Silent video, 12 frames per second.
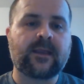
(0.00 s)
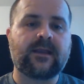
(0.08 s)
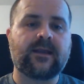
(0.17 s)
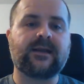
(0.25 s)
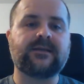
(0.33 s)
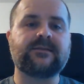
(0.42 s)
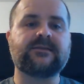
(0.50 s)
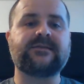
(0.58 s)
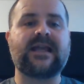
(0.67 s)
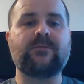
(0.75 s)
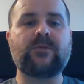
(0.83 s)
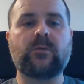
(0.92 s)
and
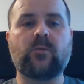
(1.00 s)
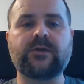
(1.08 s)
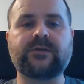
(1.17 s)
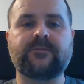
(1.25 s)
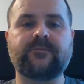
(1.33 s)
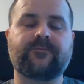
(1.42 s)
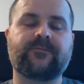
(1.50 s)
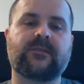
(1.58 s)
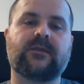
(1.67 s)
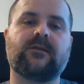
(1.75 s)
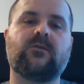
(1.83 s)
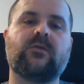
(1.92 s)
David Wood,
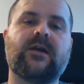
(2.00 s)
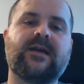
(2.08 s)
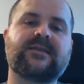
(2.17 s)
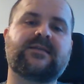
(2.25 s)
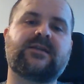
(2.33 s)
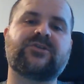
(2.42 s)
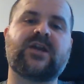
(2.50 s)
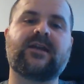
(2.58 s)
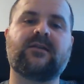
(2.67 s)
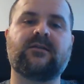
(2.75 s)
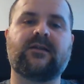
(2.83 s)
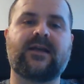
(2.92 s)
who has the
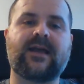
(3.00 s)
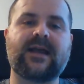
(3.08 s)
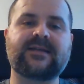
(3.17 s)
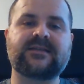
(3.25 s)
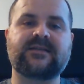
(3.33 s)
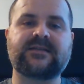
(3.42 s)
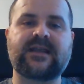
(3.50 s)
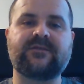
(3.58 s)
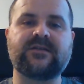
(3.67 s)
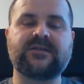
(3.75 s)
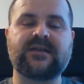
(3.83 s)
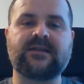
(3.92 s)
channel Acts
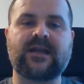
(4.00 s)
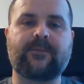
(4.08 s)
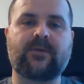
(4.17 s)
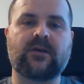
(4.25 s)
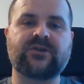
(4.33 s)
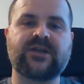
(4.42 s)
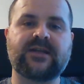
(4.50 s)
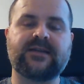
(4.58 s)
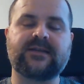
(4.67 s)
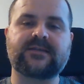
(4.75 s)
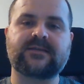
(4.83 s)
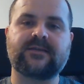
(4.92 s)
17
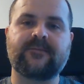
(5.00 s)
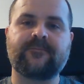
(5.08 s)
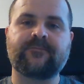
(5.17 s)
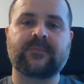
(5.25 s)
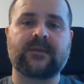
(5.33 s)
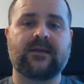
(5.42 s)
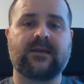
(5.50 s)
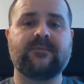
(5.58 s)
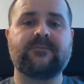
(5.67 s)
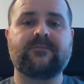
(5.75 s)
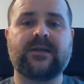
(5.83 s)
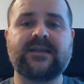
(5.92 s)
Apologetics.
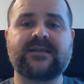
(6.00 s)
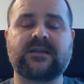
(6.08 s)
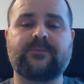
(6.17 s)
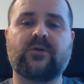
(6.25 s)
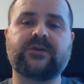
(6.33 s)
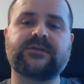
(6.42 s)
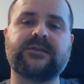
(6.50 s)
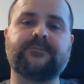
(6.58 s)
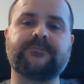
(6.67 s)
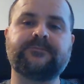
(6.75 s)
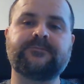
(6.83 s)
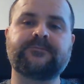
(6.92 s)
And please support
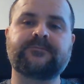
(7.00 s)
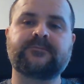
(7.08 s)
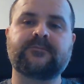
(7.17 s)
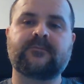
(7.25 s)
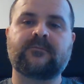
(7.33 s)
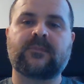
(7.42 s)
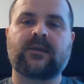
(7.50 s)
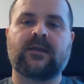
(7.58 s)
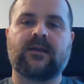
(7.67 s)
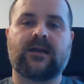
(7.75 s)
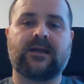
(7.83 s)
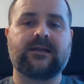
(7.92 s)
them.
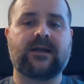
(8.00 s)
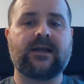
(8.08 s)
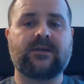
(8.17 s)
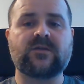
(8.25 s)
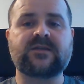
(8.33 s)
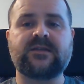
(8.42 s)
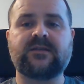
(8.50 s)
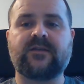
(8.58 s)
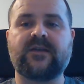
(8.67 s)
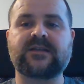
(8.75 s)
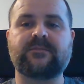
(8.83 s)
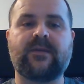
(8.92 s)
I consider
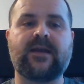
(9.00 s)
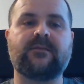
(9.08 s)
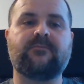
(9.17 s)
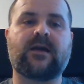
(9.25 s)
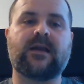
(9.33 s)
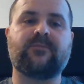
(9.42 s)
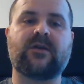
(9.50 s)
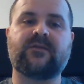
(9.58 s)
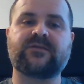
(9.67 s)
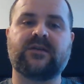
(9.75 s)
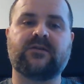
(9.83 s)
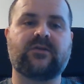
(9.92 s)
these men my
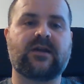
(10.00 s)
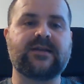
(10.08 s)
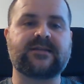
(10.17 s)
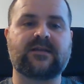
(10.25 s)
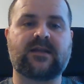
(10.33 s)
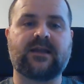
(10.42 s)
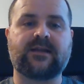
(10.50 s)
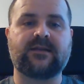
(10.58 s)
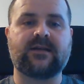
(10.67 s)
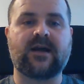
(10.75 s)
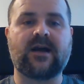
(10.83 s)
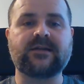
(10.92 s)
brothers in Christ, and I can
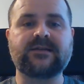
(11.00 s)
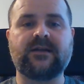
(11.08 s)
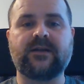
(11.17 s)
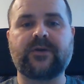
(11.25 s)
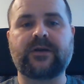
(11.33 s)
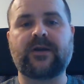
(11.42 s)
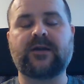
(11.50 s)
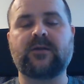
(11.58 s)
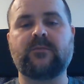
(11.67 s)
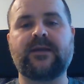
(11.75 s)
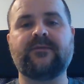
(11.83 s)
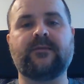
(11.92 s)
heartily
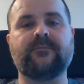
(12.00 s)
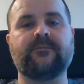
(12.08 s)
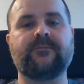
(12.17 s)
recommend them.